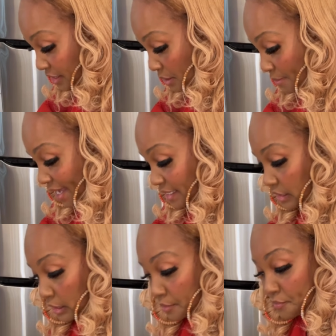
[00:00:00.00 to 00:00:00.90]

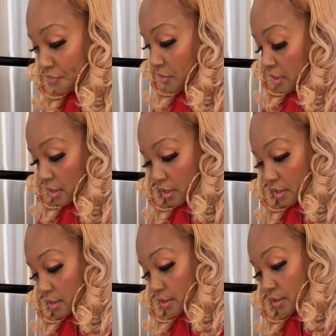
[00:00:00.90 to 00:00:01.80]
amazing.
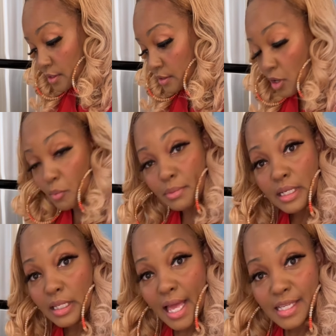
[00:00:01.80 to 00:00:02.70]
Don't be the
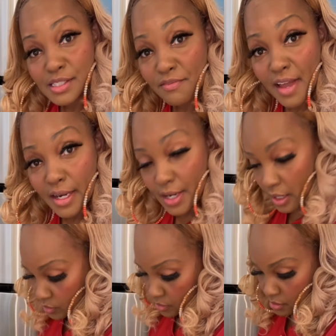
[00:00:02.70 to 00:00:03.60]
last to find out.